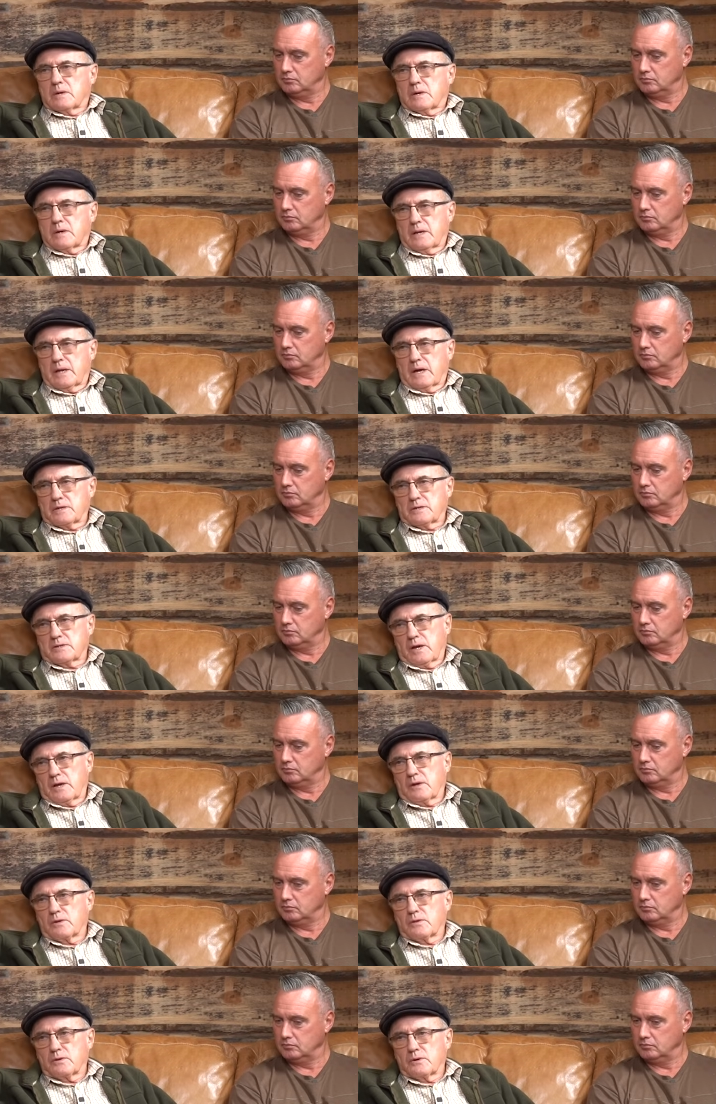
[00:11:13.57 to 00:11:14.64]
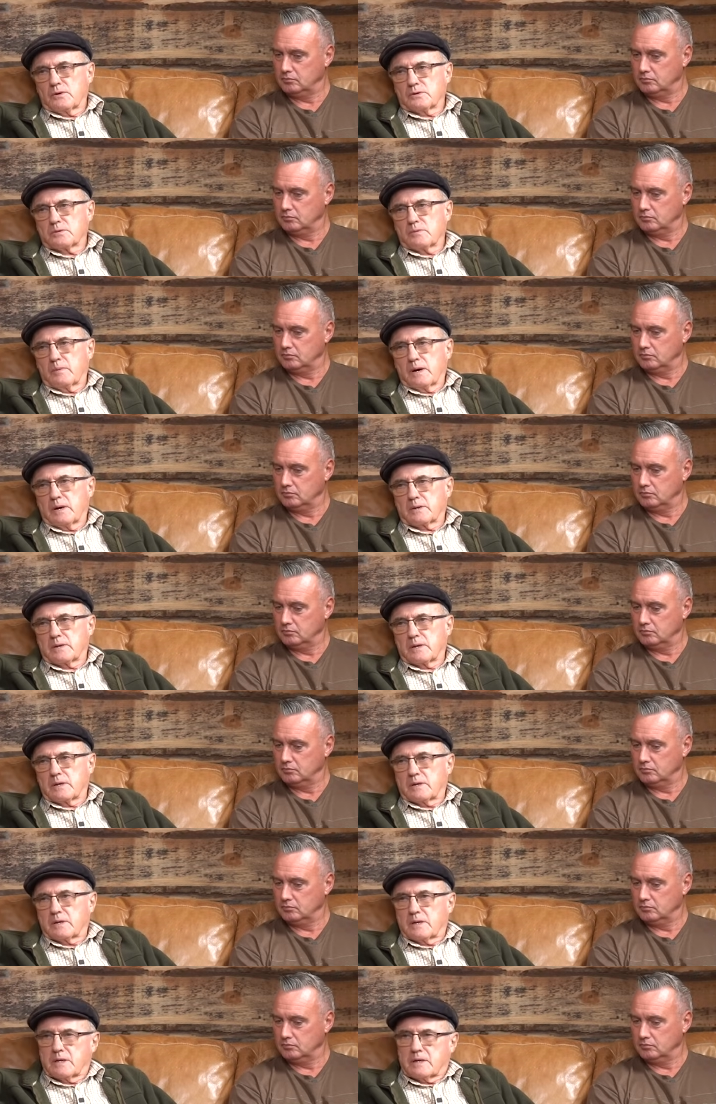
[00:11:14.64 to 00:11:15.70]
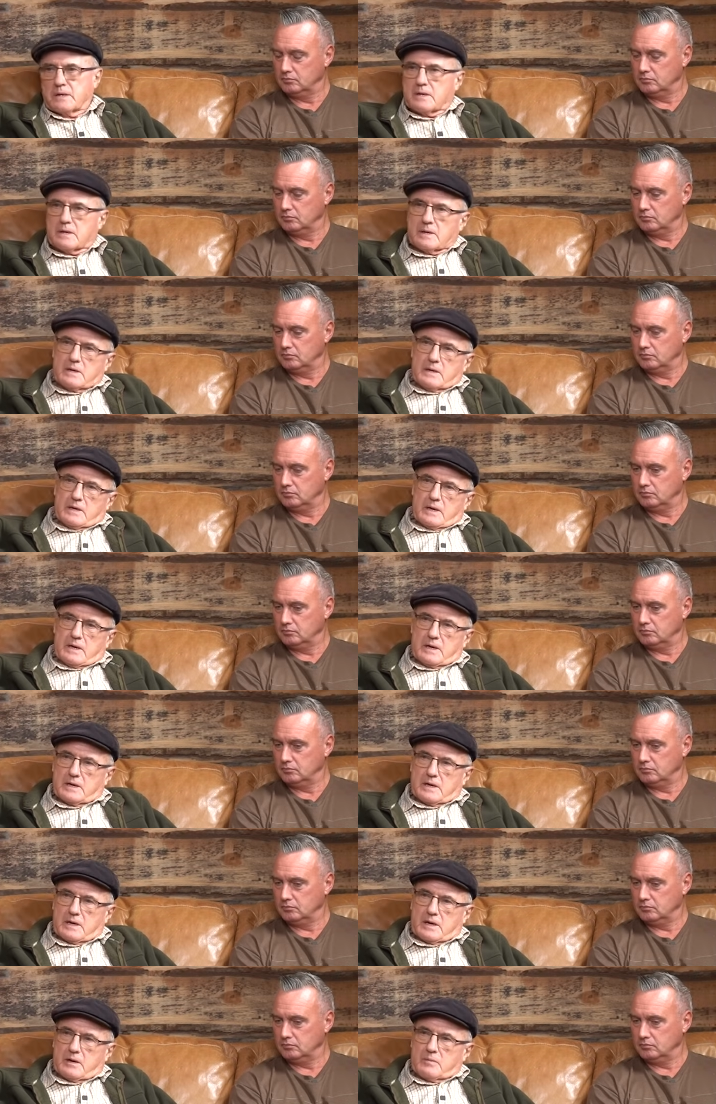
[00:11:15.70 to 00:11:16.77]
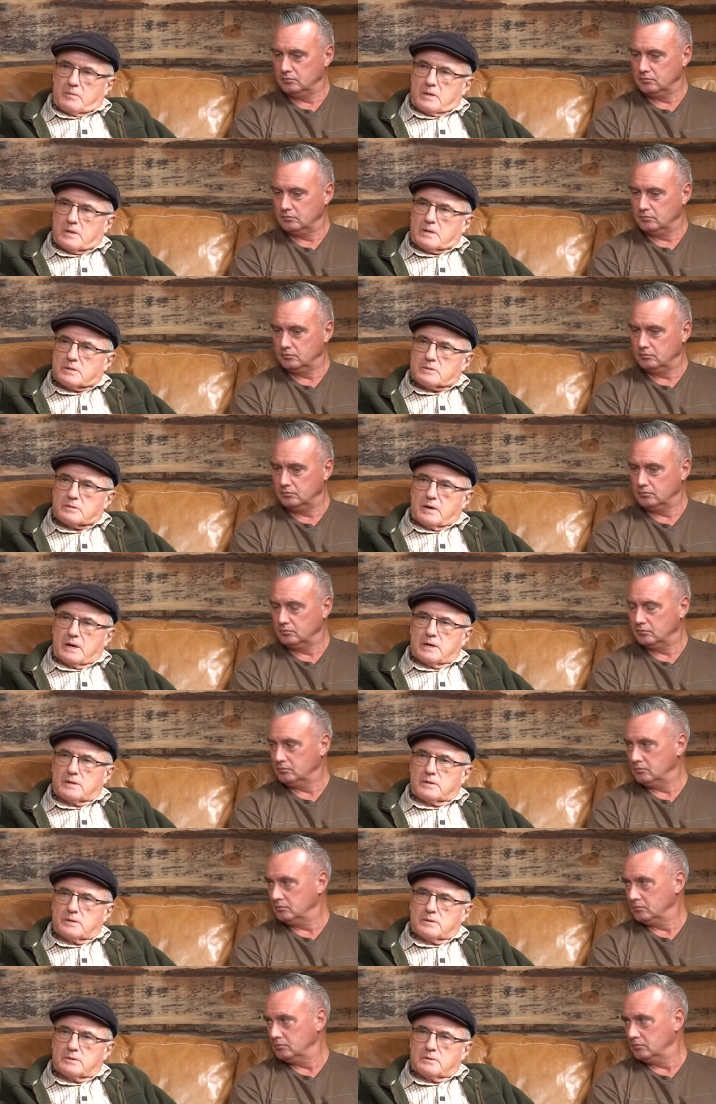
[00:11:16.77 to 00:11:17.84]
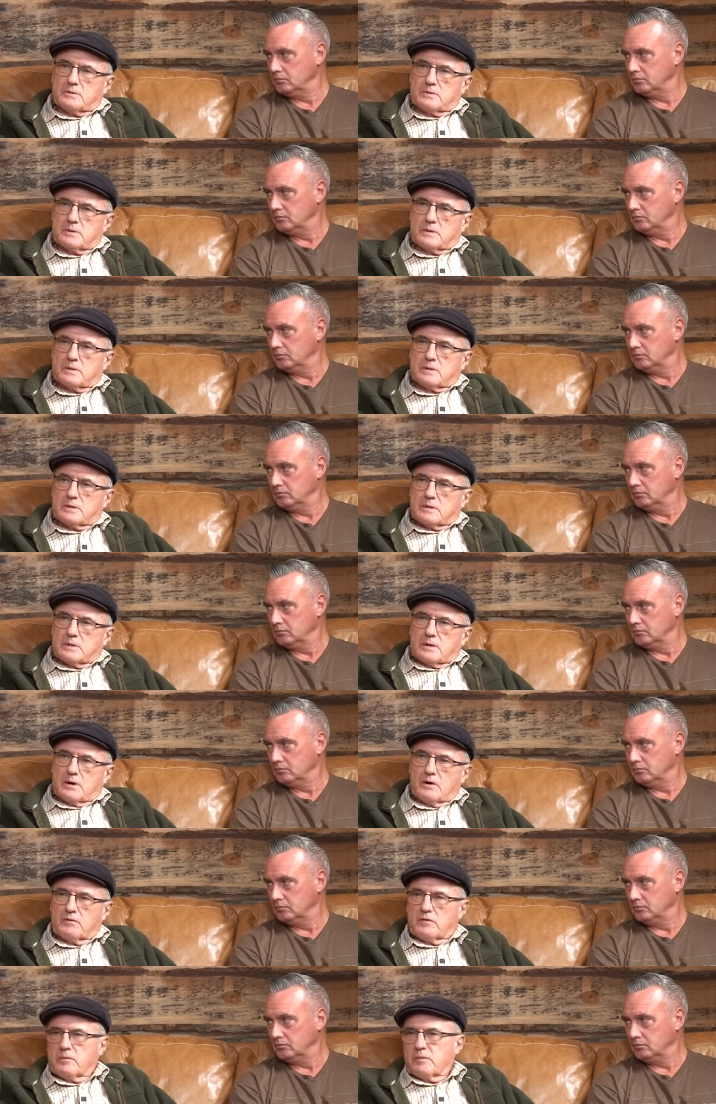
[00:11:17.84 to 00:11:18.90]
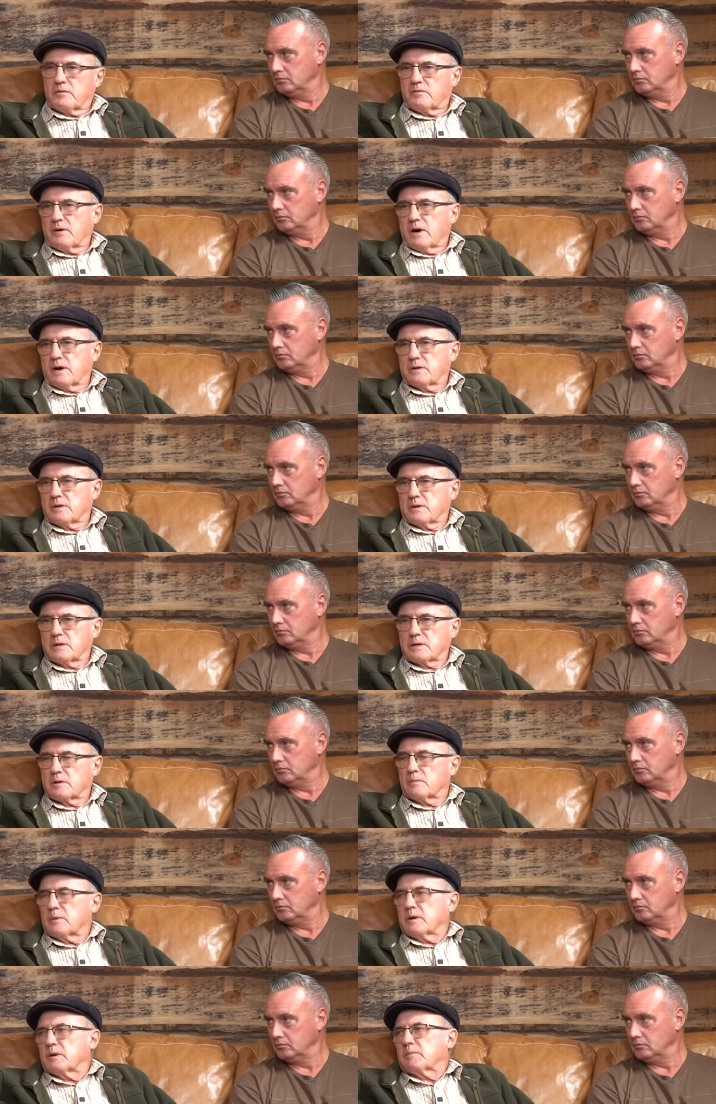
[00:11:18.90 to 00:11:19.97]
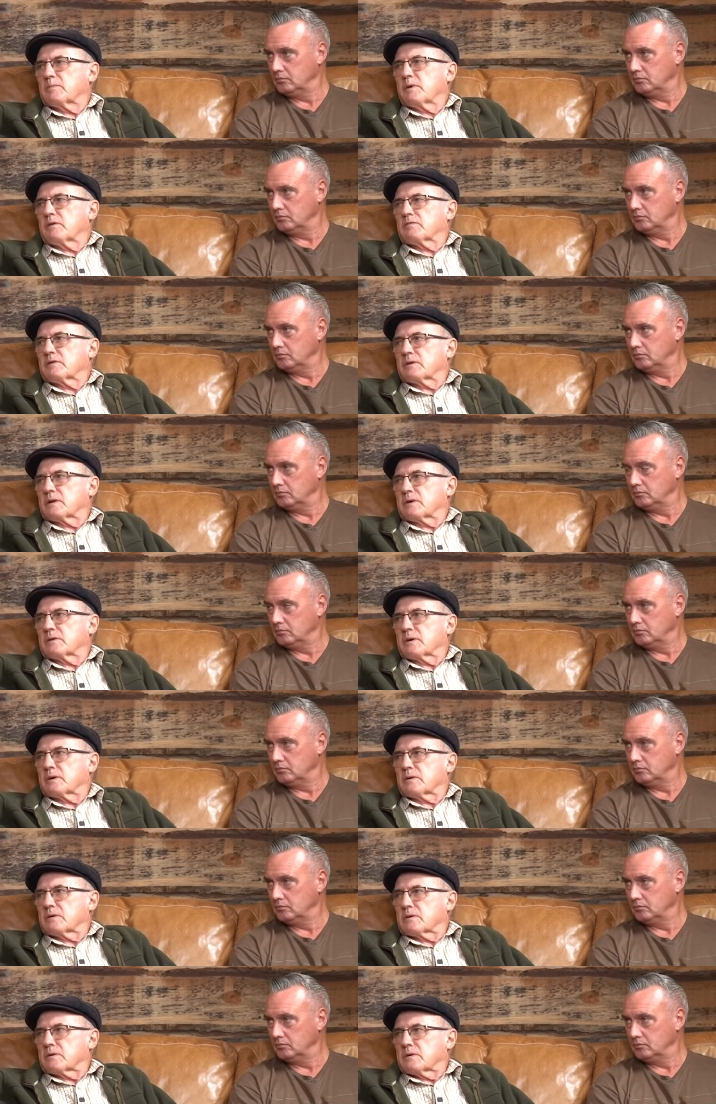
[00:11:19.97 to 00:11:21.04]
Speaker 1: had had second thoughts about it, and he he came in and tried to uh, offer my father a little bit of profit, I think.